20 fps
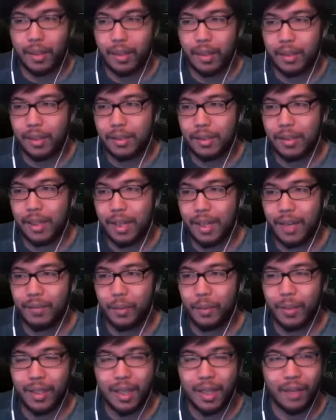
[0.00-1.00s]
I guess I have
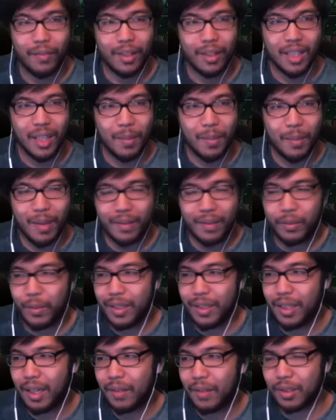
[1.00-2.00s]
the week off. A lot of people have the
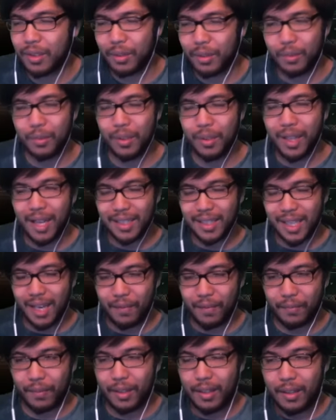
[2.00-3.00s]
week off, so you guys
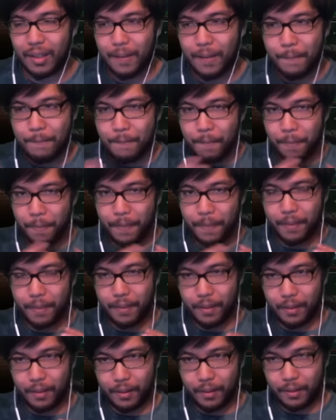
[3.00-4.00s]
have
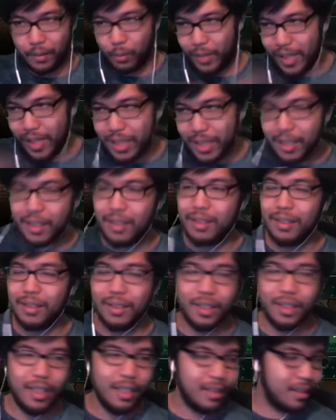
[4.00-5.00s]
the week?
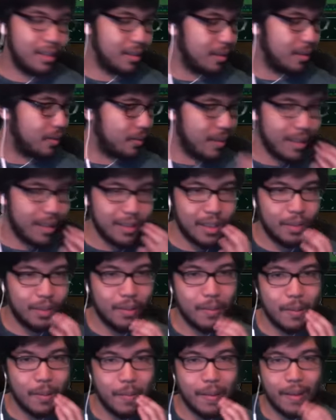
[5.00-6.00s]
Jesus Christ, I don't
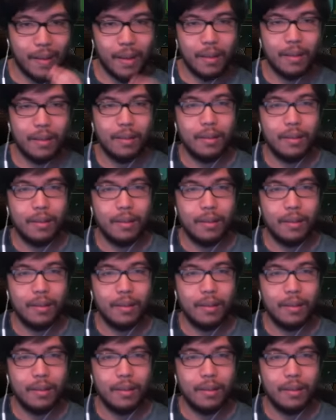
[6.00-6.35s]
remember that.